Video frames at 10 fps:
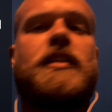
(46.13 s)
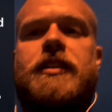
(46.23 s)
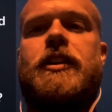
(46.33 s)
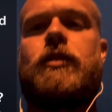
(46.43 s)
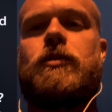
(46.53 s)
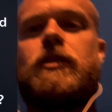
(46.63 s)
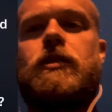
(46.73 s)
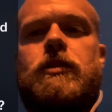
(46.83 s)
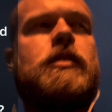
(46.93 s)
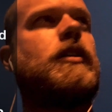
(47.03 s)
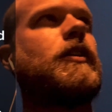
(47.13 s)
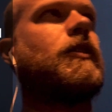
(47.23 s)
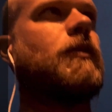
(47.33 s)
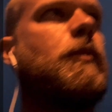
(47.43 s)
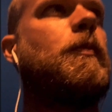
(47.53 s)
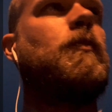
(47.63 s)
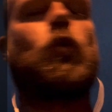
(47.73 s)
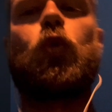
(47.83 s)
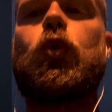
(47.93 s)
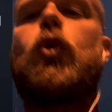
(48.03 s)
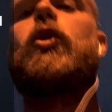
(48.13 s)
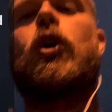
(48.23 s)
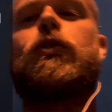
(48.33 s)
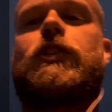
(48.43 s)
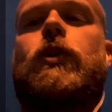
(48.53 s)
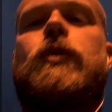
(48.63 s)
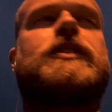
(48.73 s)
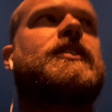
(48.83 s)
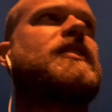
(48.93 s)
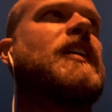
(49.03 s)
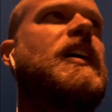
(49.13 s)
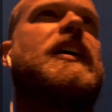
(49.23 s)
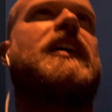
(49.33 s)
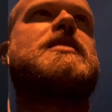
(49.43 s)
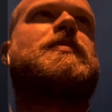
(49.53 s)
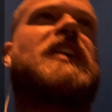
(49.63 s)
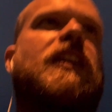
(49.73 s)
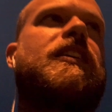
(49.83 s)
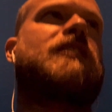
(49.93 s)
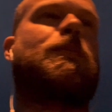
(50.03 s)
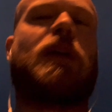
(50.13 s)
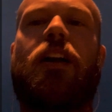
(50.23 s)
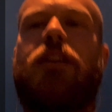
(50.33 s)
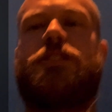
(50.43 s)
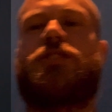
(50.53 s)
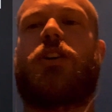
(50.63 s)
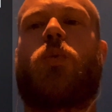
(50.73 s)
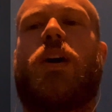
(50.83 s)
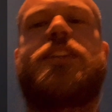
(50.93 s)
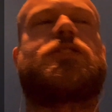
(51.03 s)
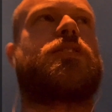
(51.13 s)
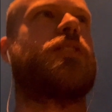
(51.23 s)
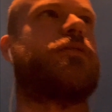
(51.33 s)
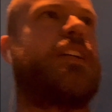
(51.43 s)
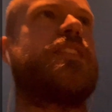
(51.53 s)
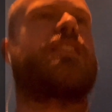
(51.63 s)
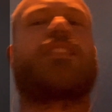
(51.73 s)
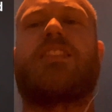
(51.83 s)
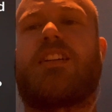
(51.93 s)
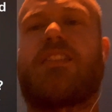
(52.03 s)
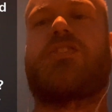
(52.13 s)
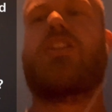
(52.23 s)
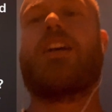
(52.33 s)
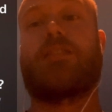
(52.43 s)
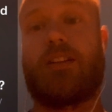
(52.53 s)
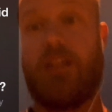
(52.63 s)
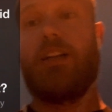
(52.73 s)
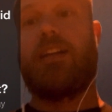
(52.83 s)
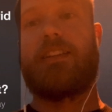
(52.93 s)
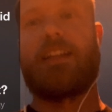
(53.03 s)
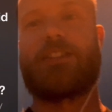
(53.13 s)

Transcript: rule over the oldest is because the parents are wiser in raising the youngest child. Let's